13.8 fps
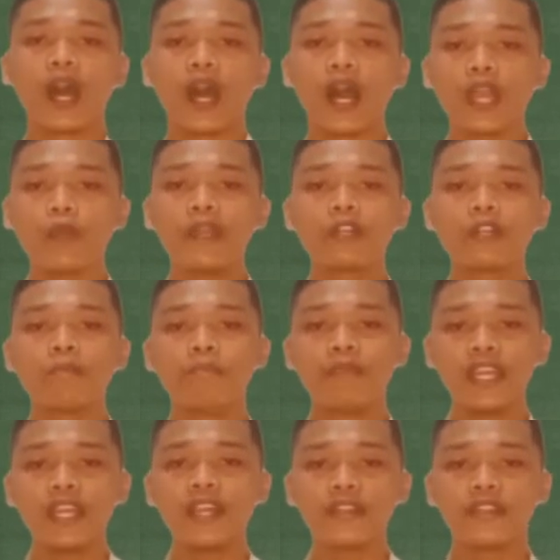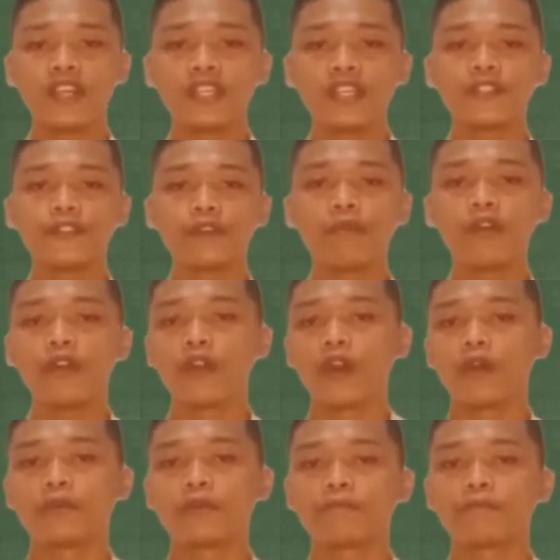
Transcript: I will complete this tomorrow.